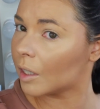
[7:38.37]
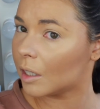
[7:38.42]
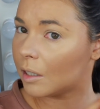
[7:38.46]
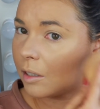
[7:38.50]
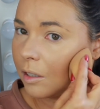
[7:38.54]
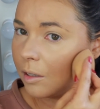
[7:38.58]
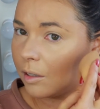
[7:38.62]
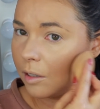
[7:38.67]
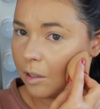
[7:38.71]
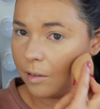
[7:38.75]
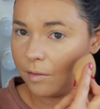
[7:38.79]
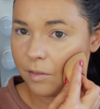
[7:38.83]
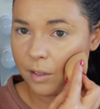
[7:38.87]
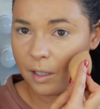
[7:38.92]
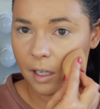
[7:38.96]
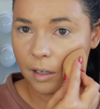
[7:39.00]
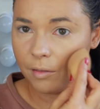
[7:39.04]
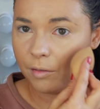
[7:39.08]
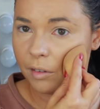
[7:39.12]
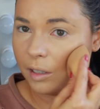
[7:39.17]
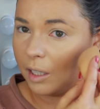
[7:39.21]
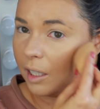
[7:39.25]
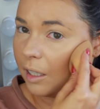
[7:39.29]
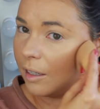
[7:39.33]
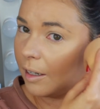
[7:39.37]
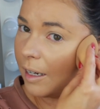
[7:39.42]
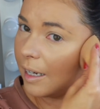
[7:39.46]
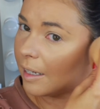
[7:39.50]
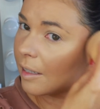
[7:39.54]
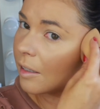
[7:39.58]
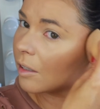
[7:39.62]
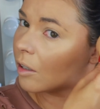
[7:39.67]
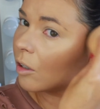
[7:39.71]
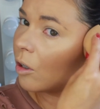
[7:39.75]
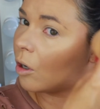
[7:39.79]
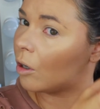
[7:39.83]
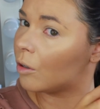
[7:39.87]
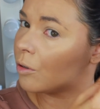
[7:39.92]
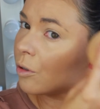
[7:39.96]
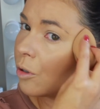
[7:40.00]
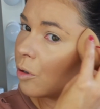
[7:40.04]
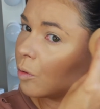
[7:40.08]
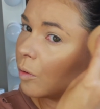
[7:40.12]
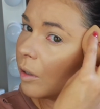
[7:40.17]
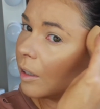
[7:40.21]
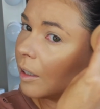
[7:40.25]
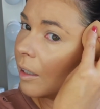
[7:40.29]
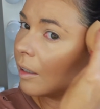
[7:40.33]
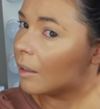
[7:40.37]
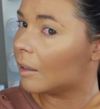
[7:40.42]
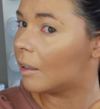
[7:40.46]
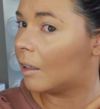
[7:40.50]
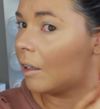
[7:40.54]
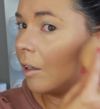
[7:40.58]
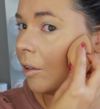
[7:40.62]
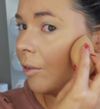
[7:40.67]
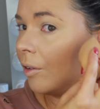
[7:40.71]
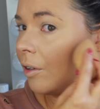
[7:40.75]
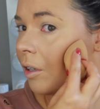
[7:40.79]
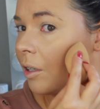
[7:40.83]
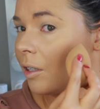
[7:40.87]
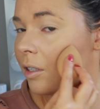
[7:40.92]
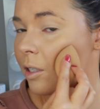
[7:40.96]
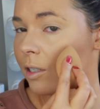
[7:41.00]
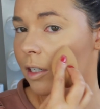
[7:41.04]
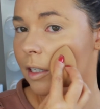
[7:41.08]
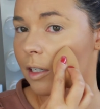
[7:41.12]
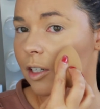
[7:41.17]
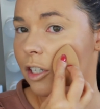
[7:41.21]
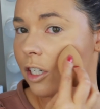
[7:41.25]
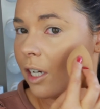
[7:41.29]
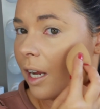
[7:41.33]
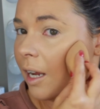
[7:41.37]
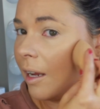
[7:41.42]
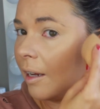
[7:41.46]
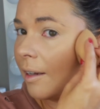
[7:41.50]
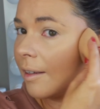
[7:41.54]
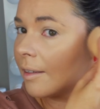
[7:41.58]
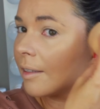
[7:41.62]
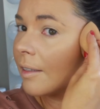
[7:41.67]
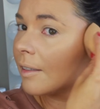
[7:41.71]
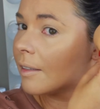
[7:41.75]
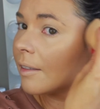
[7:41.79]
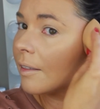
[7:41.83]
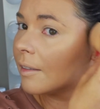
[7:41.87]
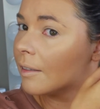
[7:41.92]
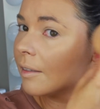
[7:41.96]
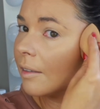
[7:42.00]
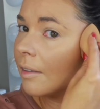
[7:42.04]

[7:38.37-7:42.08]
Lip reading: It just gives that really nice contoured look to the cheeks.